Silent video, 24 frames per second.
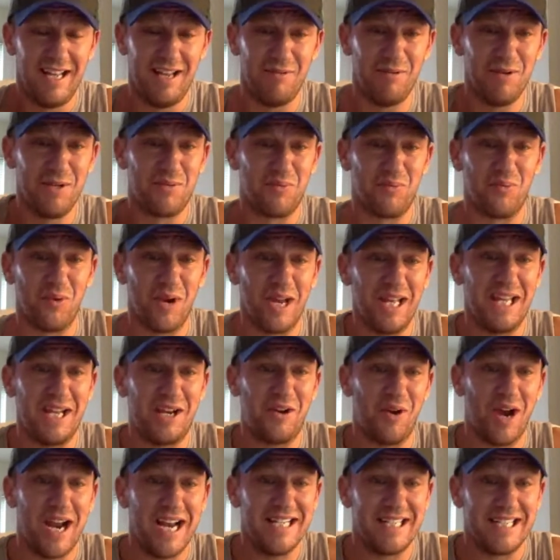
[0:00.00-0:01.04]
It was really
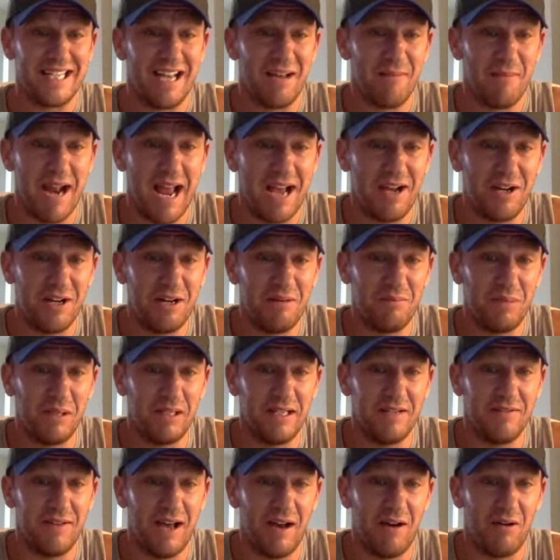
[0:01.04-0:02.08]
crazy. I mean, I couldn't
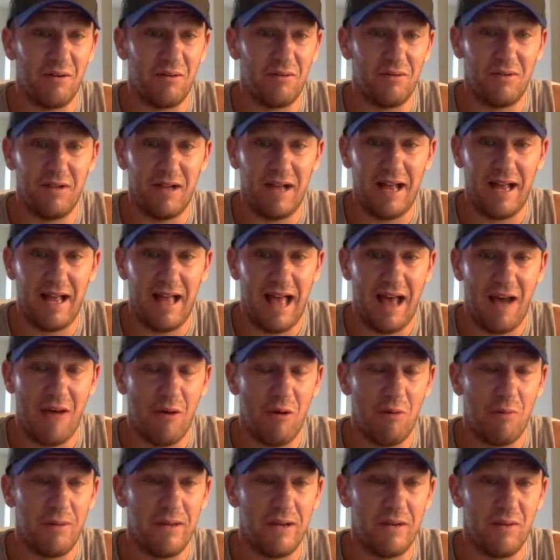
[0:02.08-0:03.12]
believe how
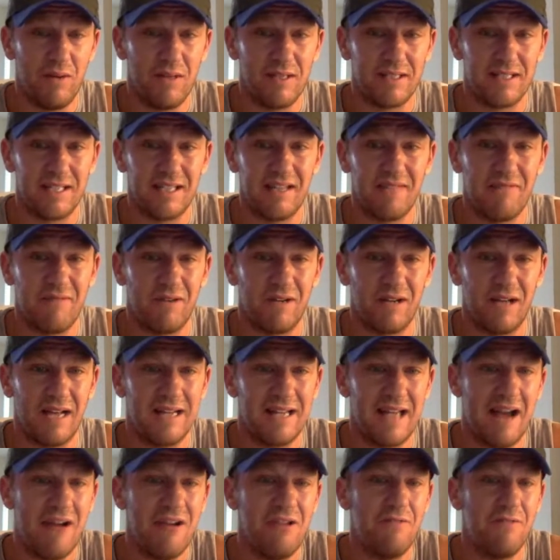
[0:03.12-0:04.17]
open he was. It's like
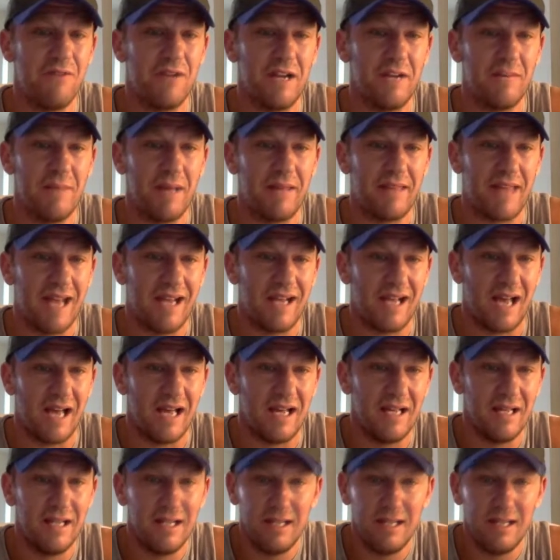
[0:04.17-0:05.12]
how do you forget about that guy?